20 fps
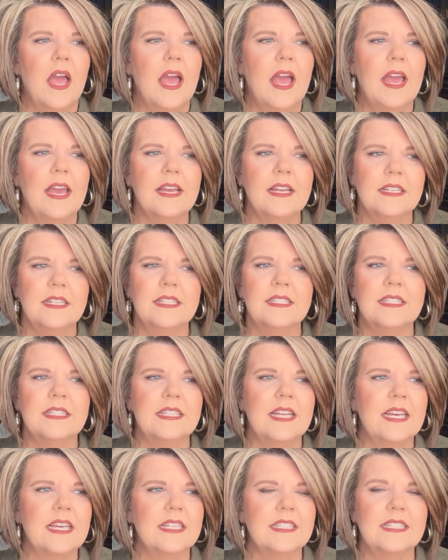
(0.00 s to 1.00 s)
and
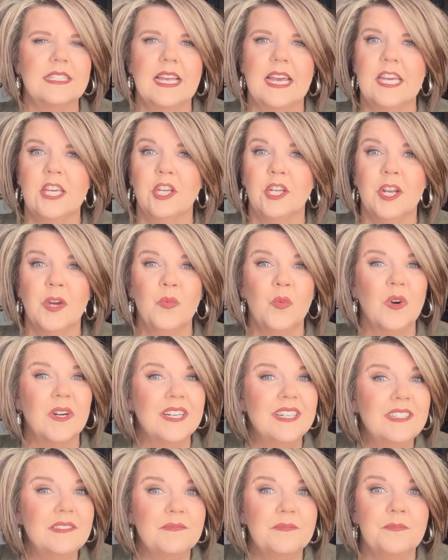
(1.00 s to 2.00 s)
instead say, you know
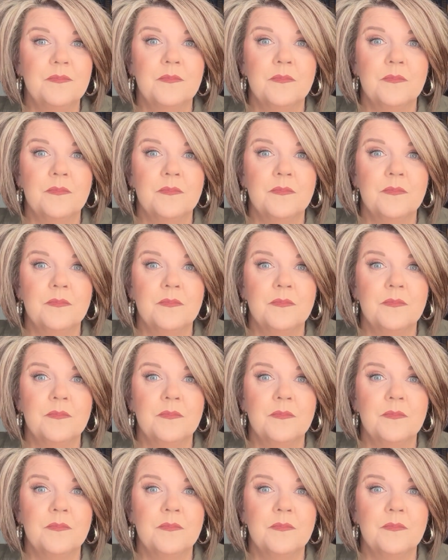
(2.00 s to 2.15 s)
what?